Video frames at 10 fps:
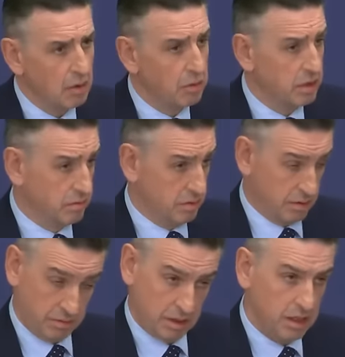I would,
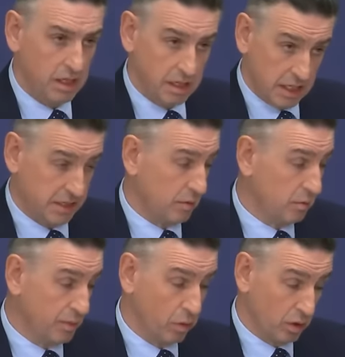yes, that
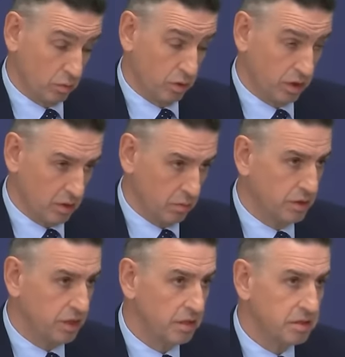would be one word I
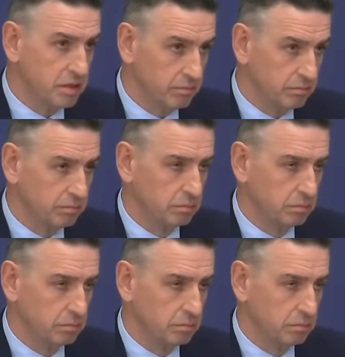would use.